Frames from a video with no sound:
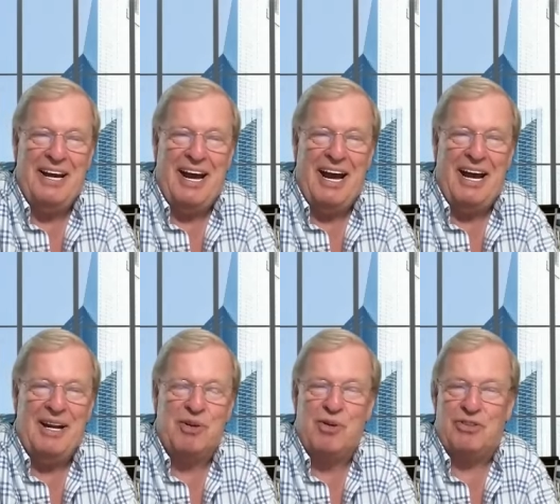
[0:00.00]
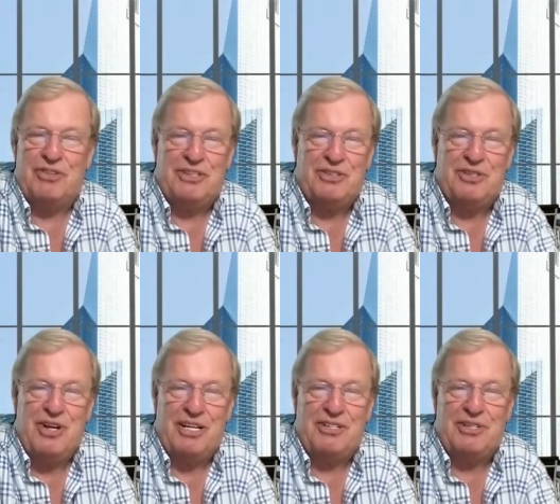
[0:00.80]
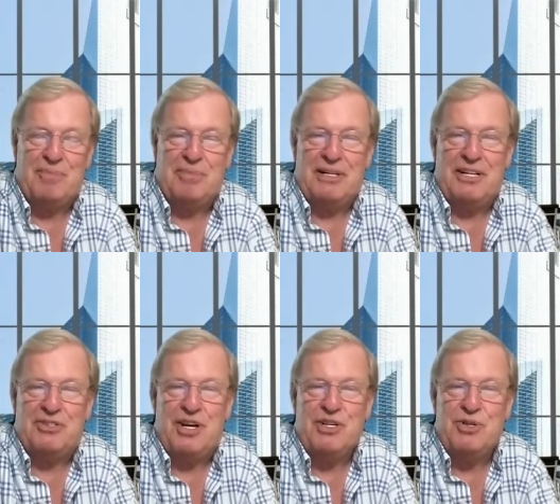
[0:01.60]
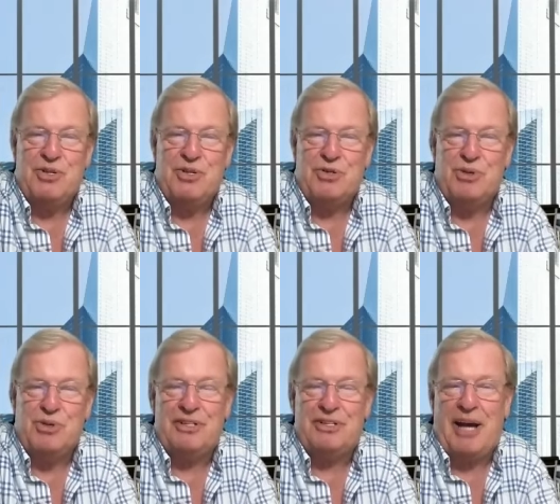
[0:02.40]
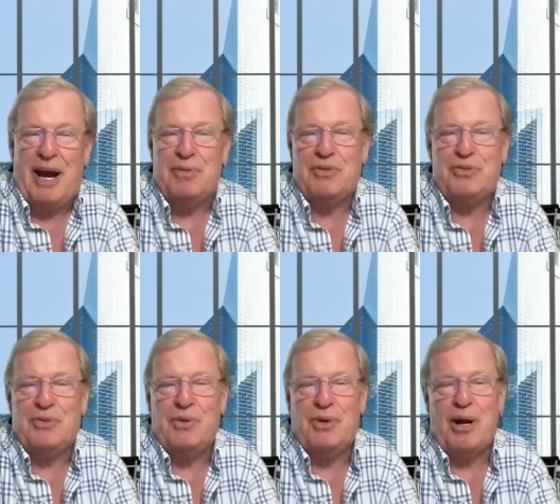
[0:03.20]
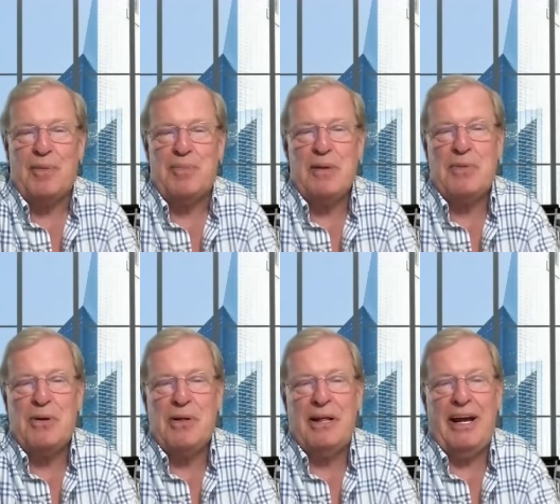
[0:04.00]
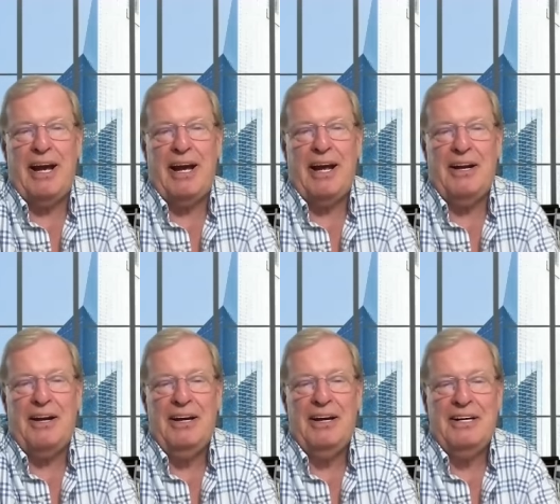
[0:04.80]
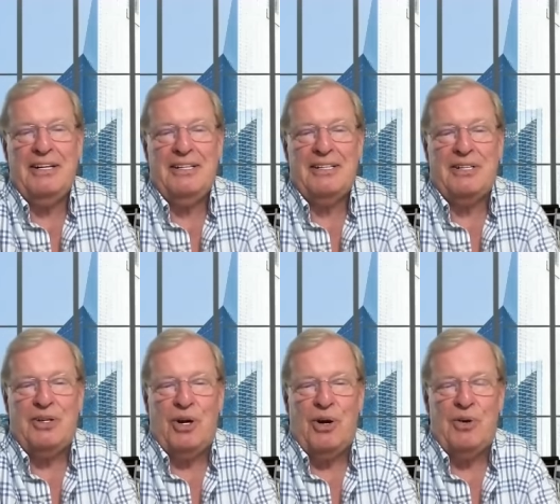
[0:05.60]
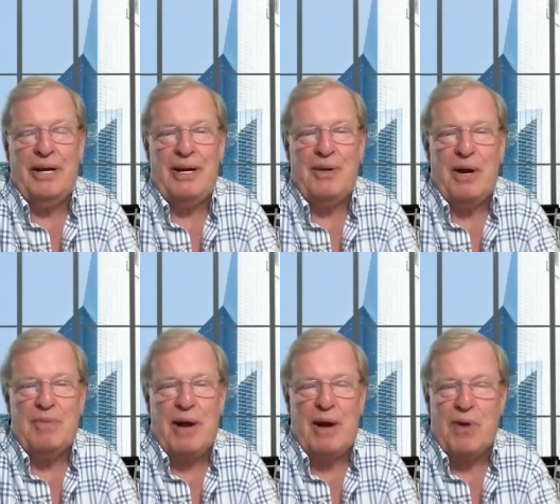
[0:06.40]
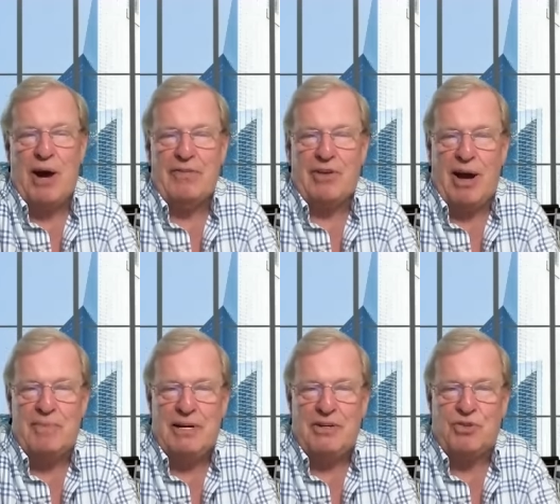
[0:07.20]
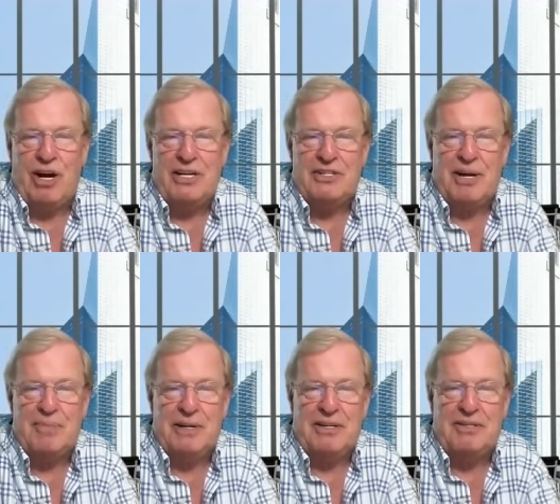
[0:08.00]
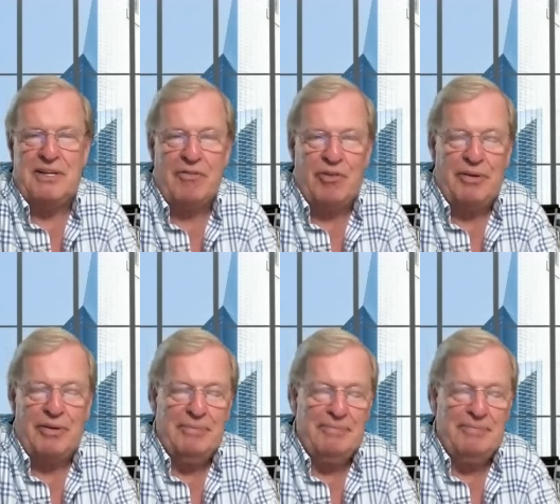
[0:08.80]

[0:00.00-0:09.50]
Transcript: And of course, this is not something that's unusual. This happens to a lot of people. And, you know, anyway, my wife got me to try something different.